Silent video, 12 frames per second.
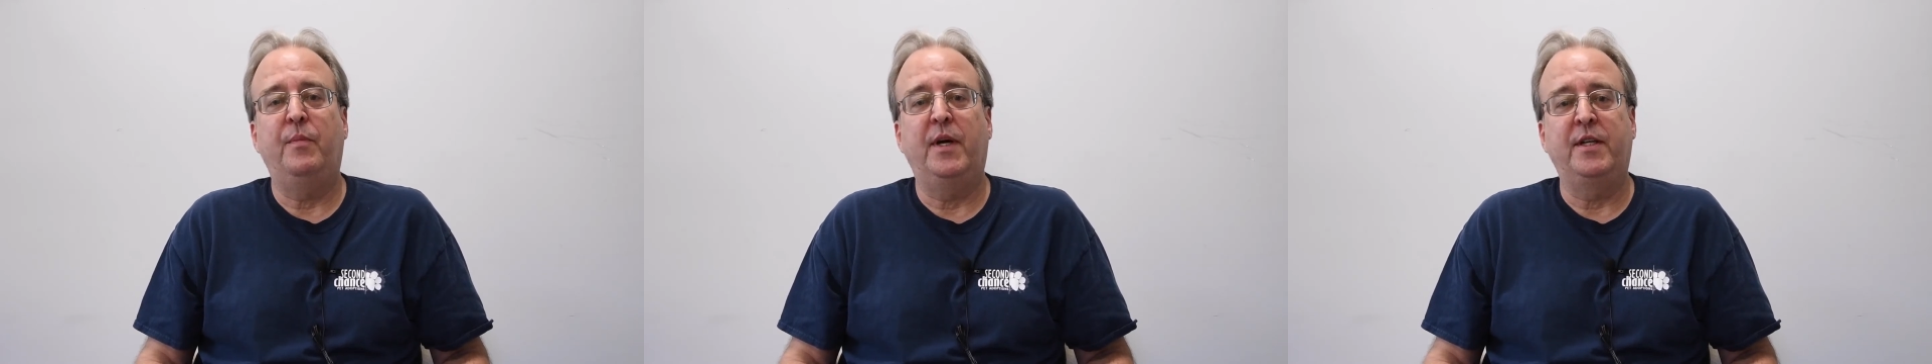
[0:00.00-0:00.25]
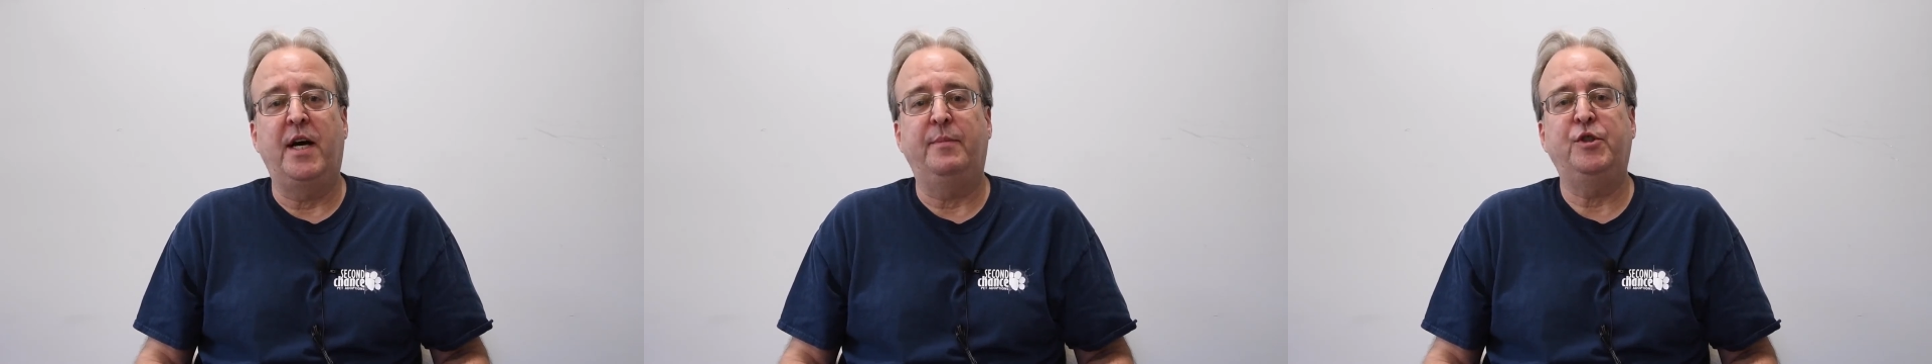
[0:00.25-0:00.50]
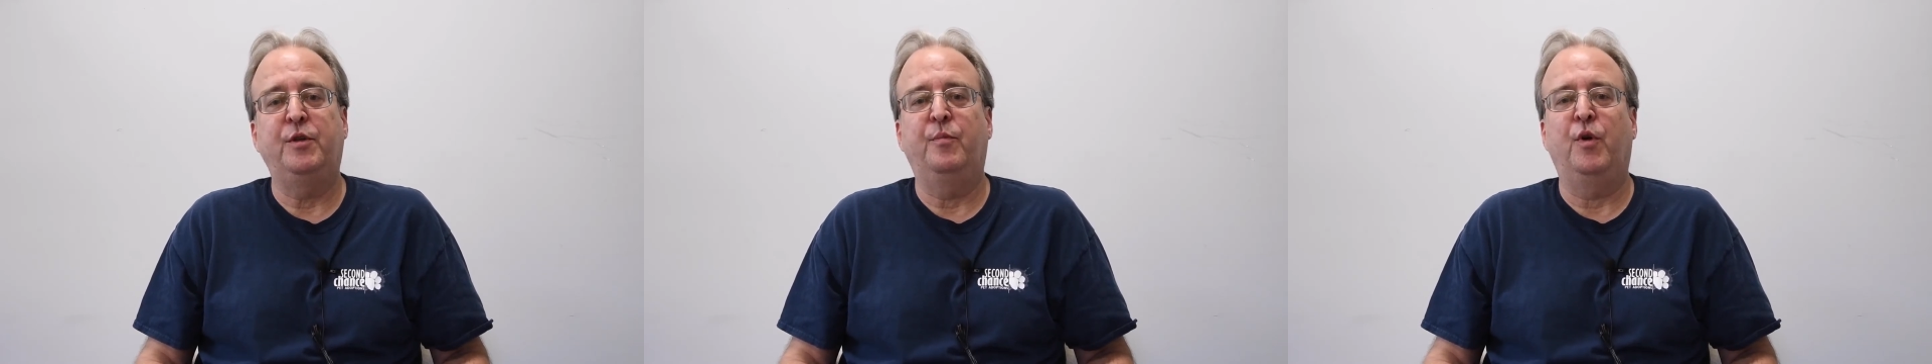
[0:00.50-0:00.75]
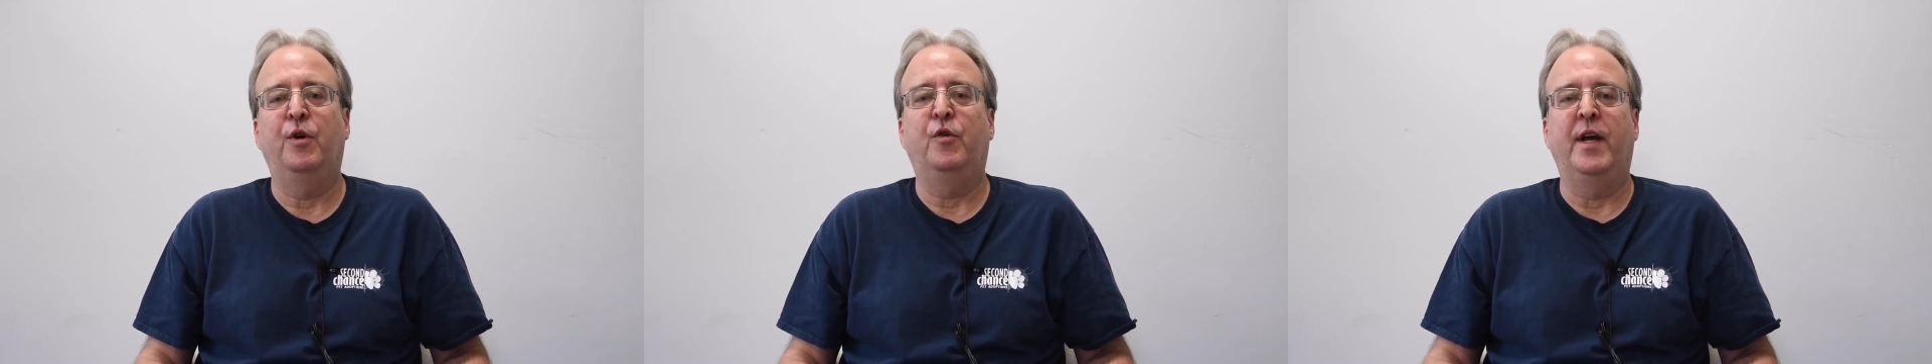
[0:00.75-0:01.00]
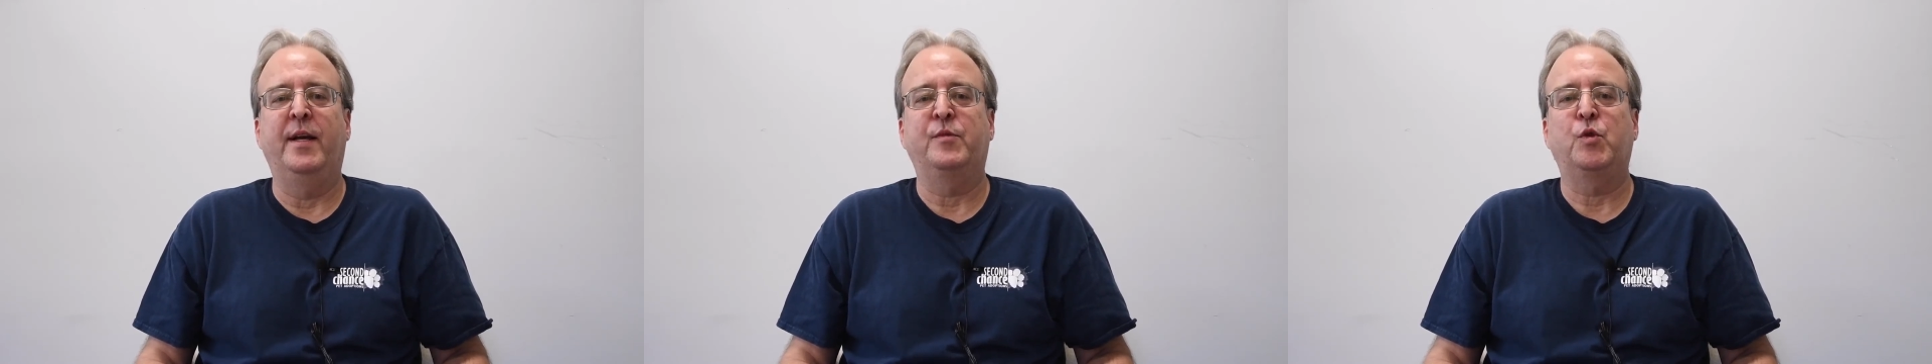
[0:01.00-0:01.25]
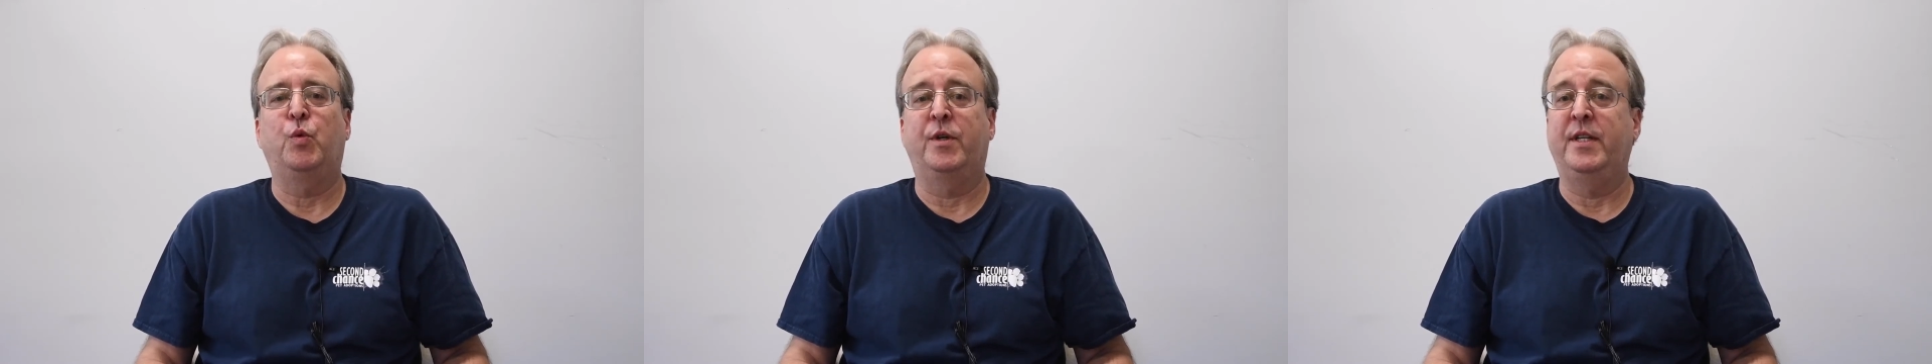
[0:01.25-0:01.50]
adoption
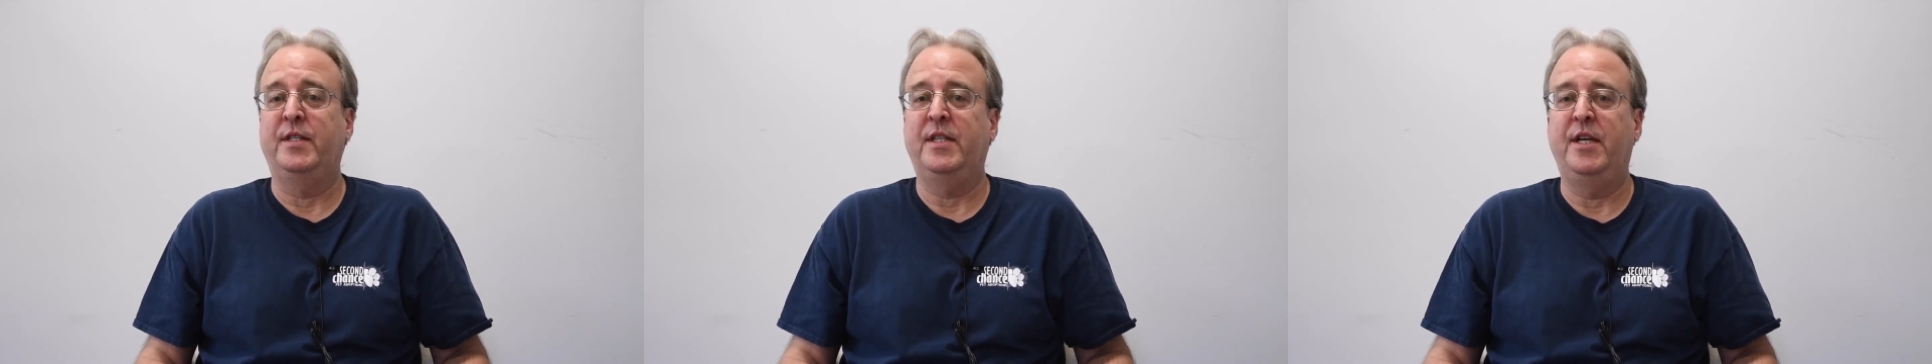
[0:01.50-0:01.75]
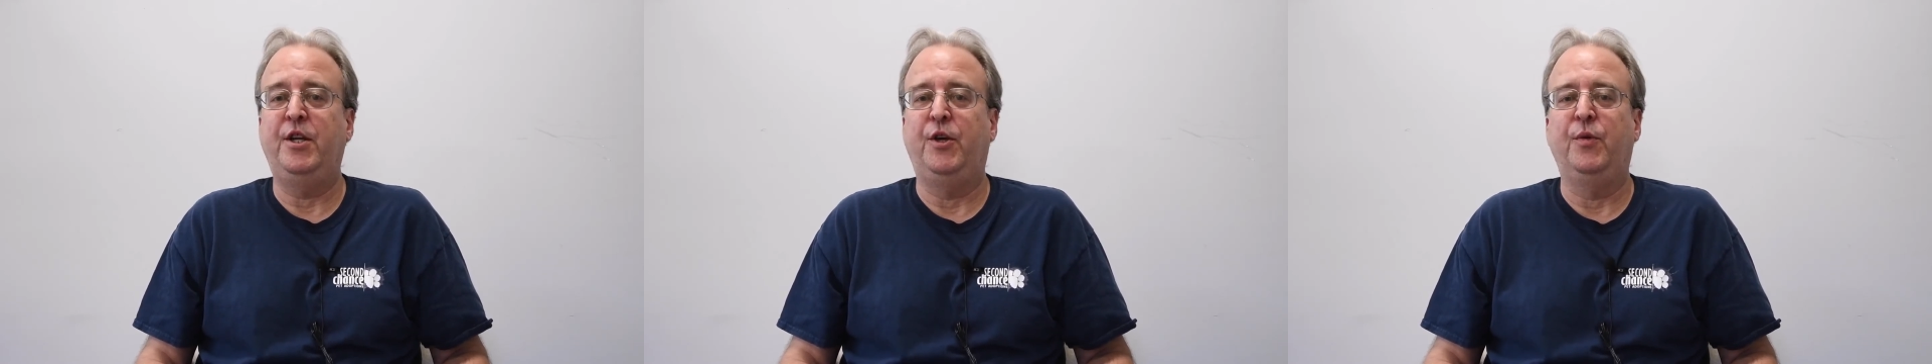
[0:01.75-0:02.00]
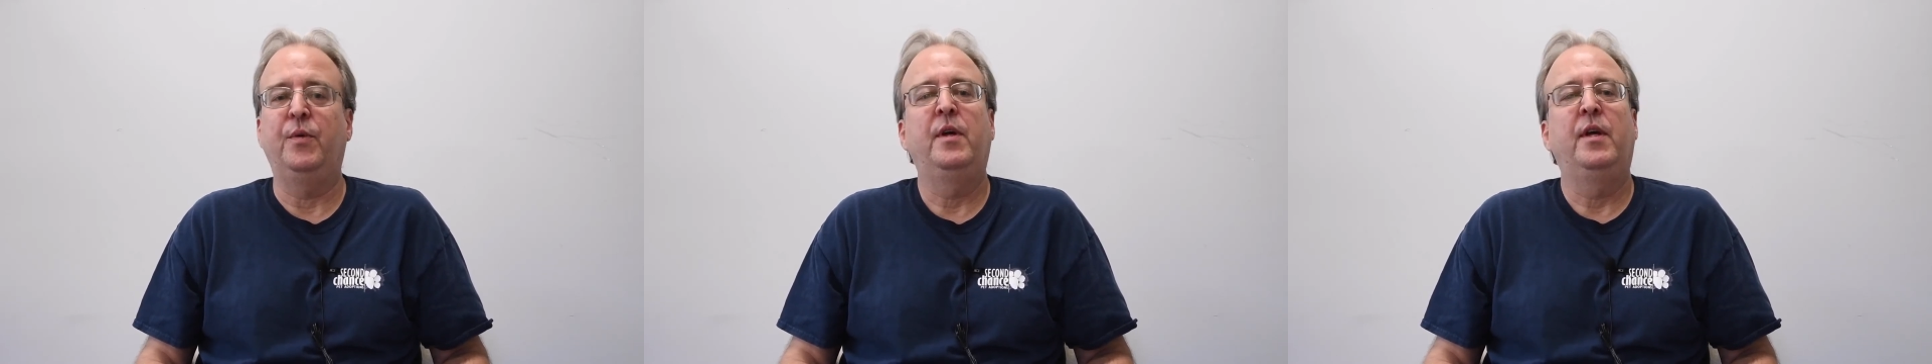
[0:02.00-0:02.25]
programs will continue,